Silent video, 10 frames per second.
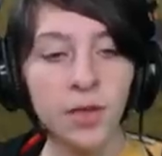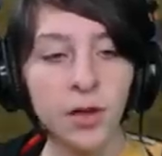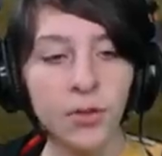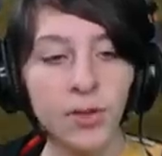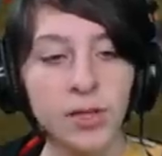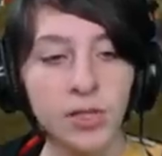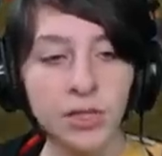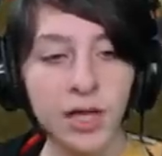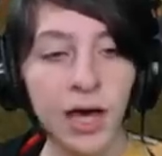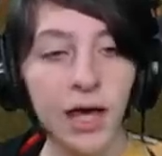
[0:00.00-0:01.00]
to go
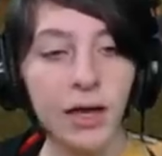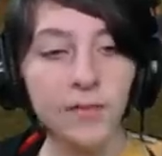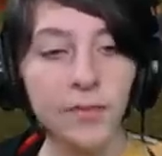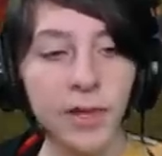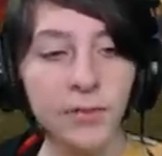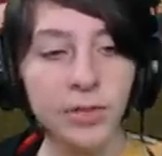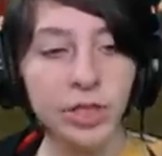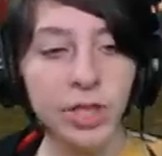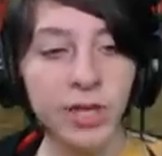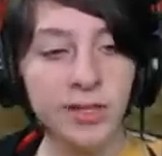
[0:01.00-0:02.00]
inside. Everybody
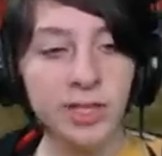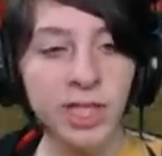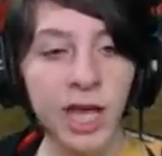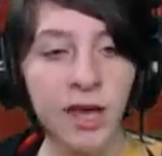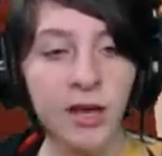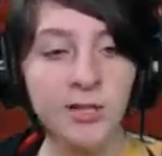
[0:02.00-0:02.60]
retreat inside.